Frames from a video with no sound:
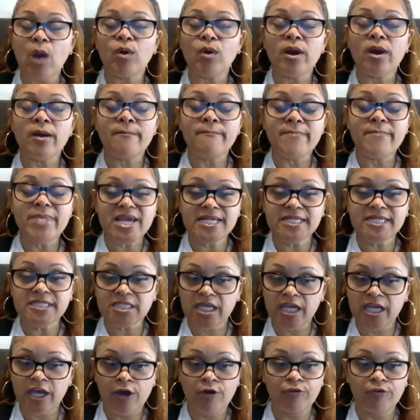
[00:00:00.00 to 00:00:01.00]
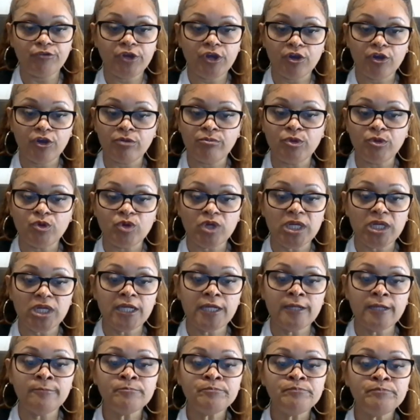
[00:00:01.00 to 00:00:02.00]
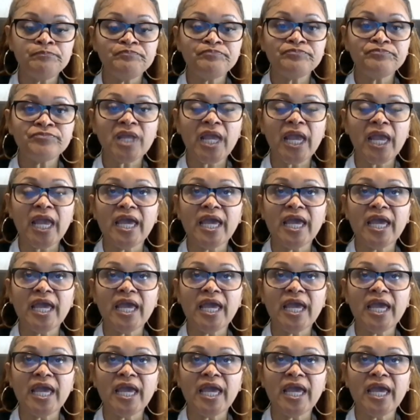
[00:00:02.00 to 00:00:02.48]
in our amazing healthcare community.